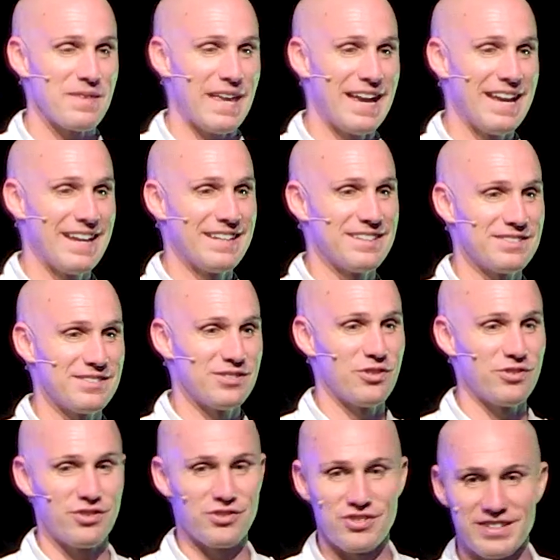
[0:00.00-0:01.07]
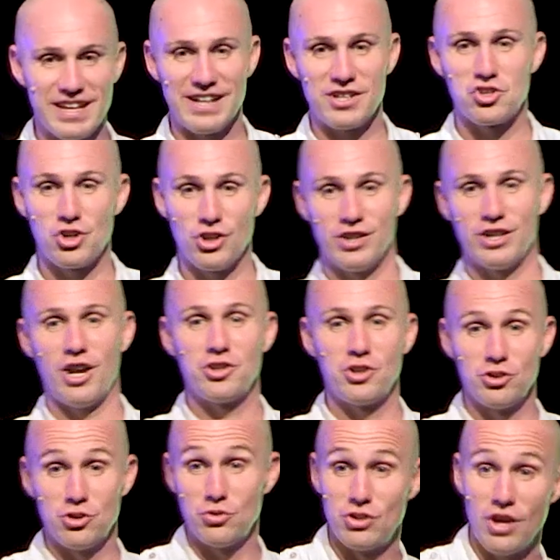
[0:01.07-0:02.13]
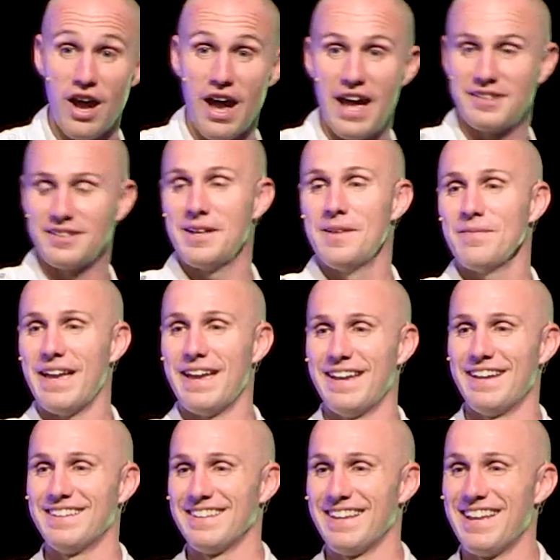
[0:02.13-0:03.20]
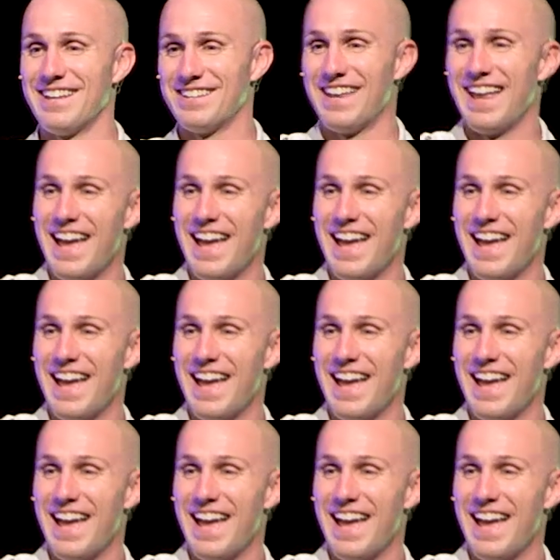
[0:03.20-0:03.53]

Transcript: and you're, just kind of chilling on your new yacht, and, and,